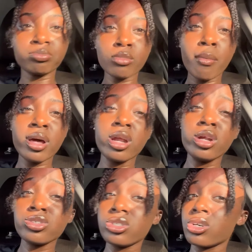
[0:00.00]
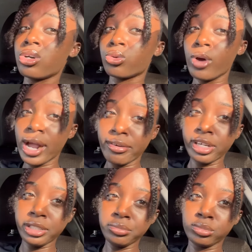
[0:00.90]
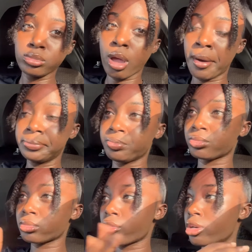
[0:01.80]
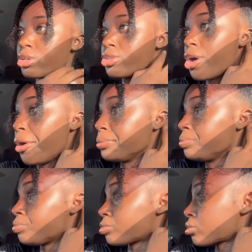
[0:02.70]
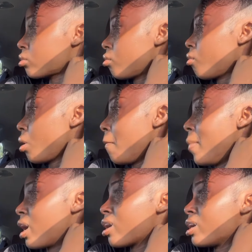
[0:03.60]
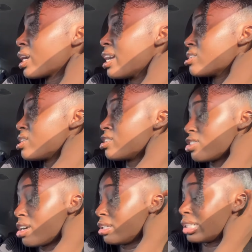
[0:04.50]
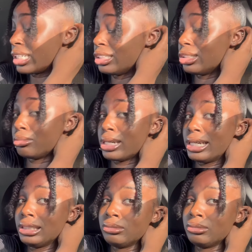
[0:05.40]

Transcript: My mother doesn't sound quite ready, so now I go to the gas station and get some gas